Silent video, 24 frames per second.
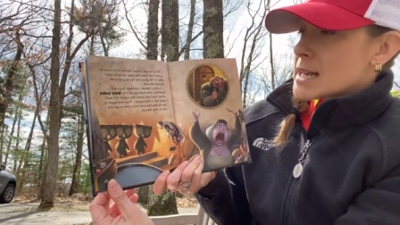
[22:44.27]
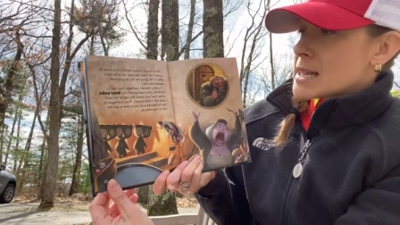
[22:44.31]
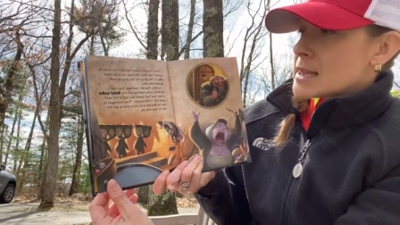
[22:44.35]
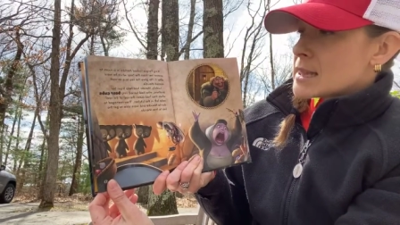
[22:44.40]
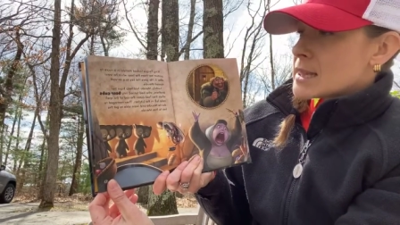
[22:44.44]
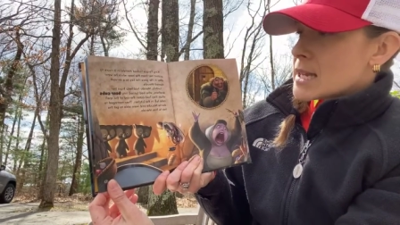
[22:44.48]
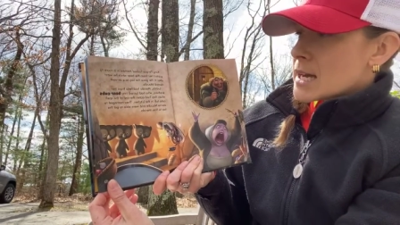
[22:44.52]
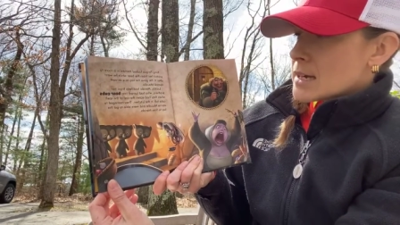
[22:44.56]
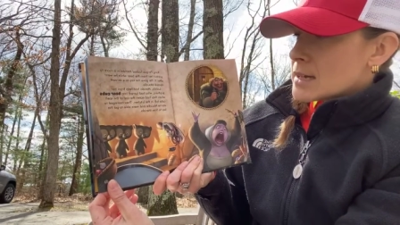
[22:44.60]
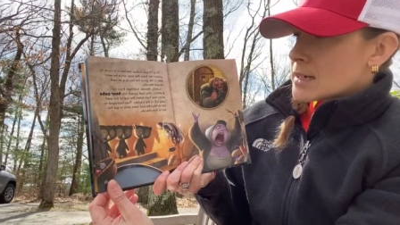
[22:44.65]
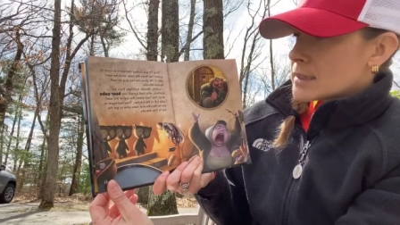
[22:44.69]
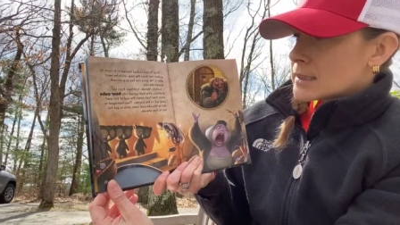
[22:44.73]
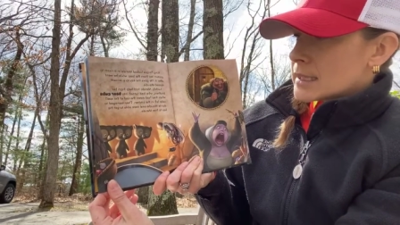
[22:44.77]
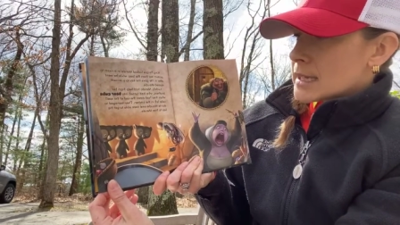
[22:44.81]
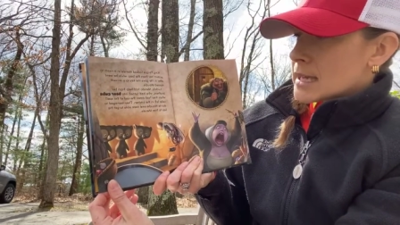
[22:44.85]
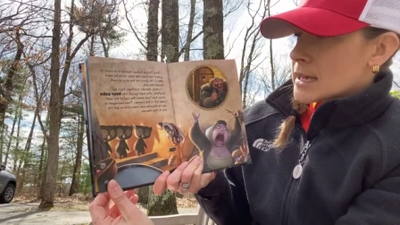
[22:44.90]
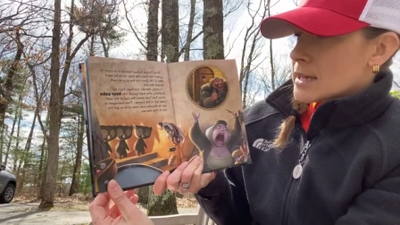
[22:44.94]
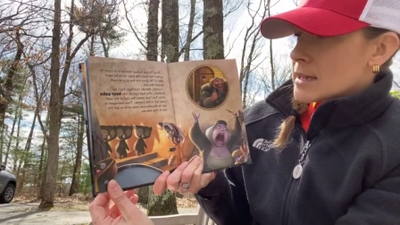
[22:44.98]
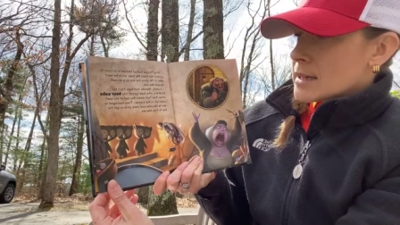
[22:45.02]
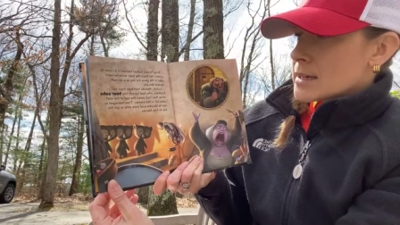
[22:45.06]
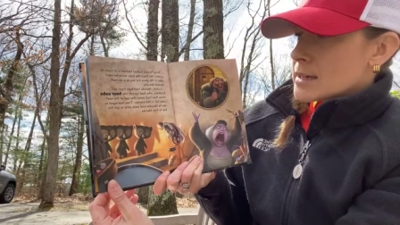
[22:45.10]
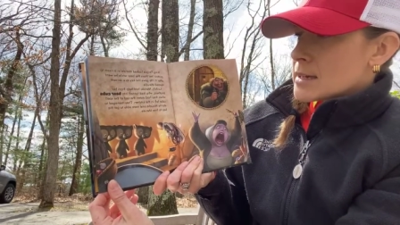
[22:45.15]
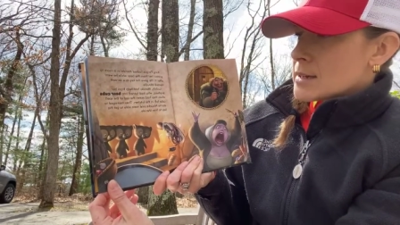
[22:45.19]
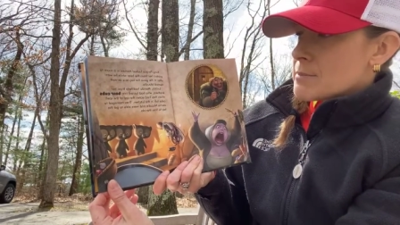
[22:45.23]

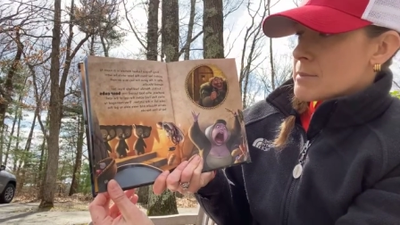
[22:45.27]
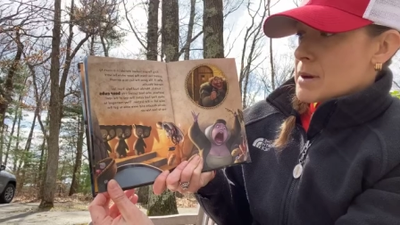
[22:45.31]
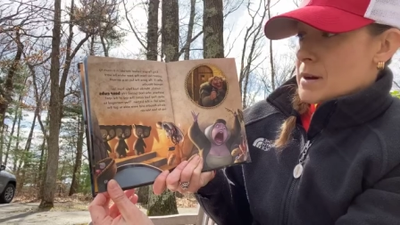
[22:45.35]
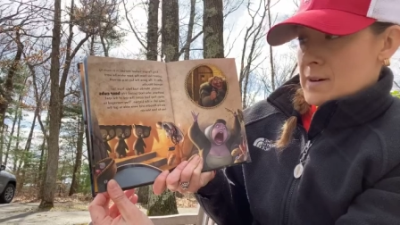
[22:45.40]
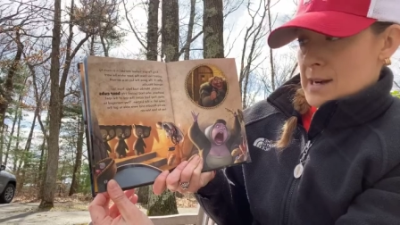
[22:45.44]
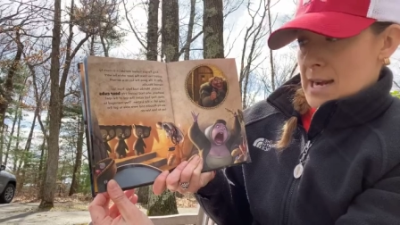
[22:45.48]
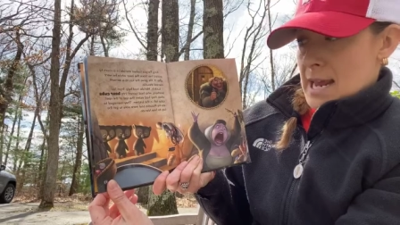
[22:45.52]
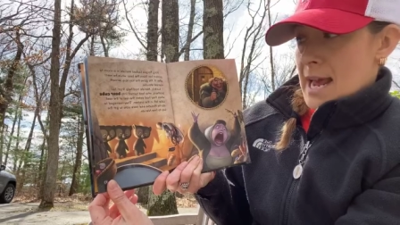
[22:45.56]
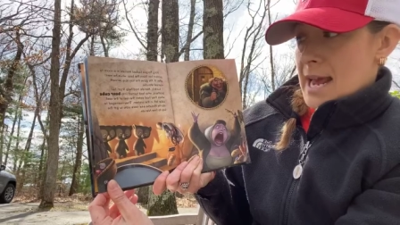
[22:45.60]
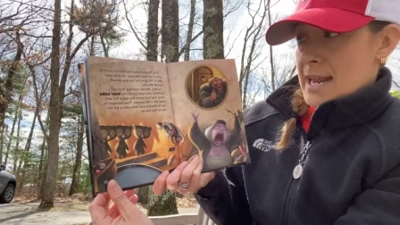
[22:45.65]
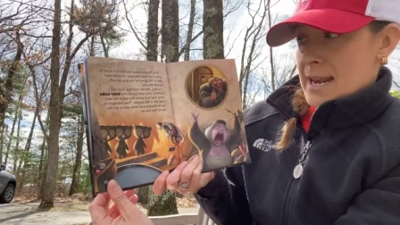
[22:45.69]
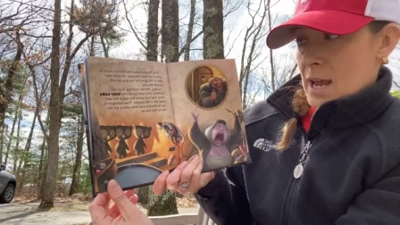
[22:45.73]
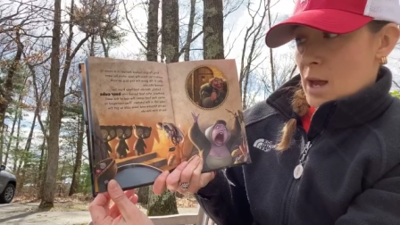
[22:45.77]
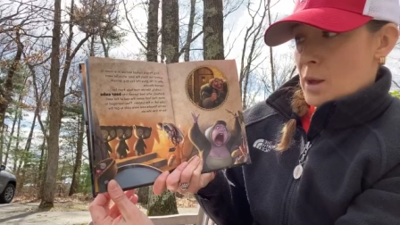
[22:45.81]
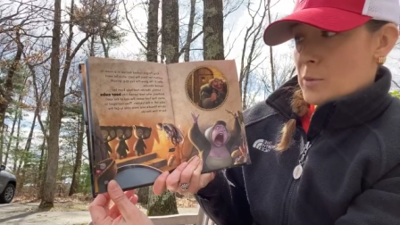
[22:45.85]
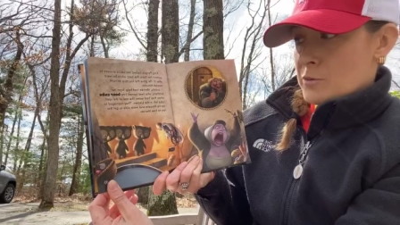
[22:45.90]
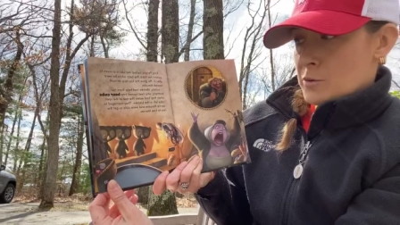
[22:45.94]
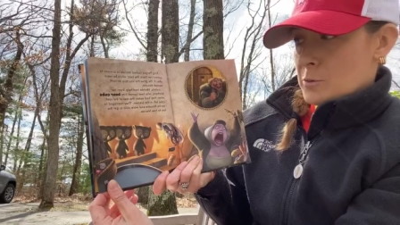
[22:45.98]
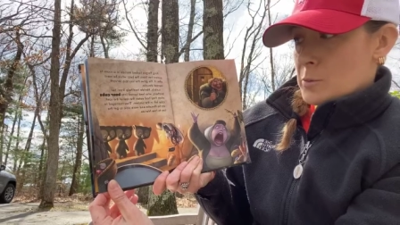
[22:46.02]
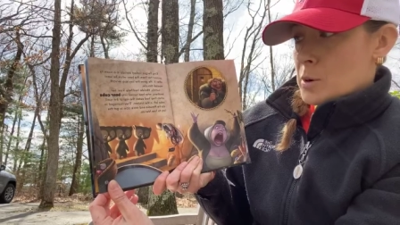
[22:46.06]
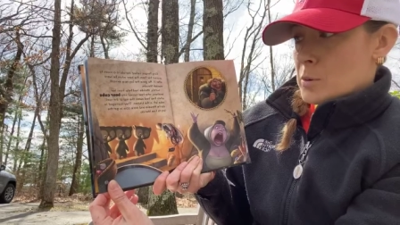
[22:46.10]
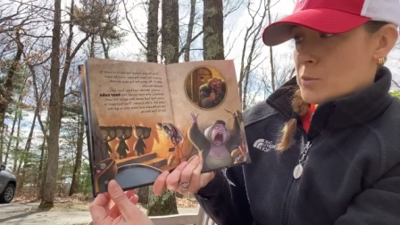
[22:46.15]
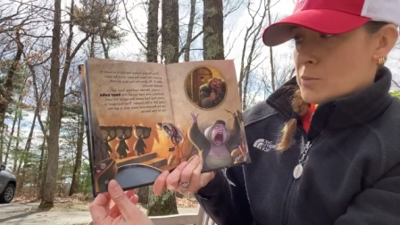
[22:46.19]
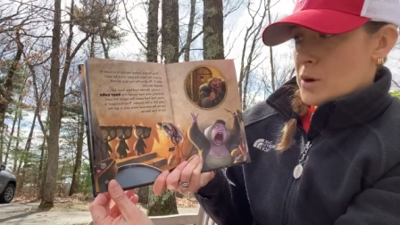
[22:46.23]
Luckily, Merida had help from her